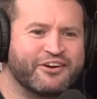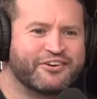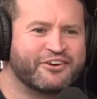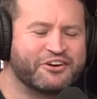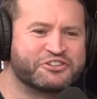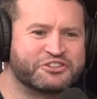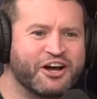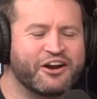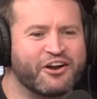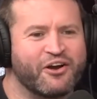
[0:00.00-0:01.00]
Gosh,
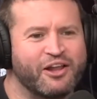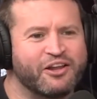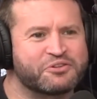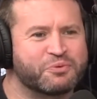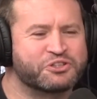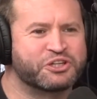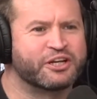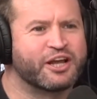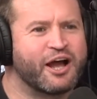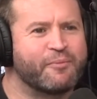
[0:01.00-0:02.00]
I don't know. I liked
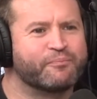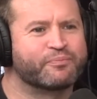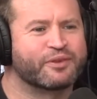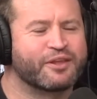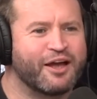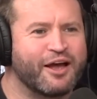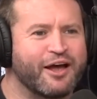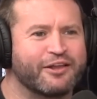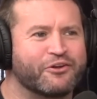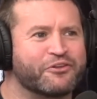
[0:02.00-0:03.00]
watching a
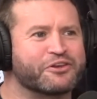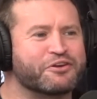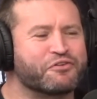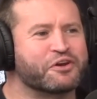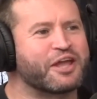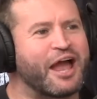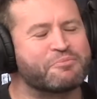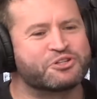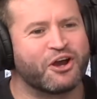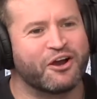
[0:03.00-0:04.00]
lot of the different
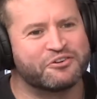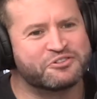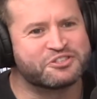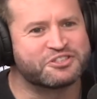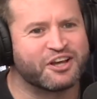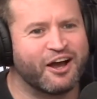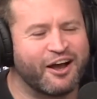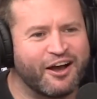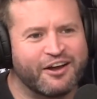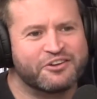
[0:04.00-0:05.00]
game shows
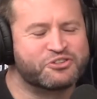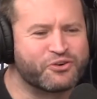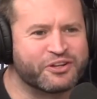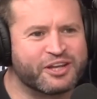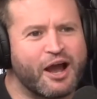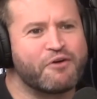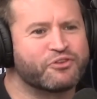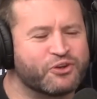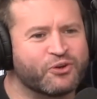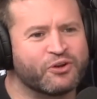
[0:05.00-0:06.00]
during the
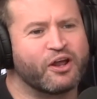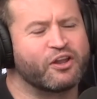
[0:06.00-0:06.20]
afternoon.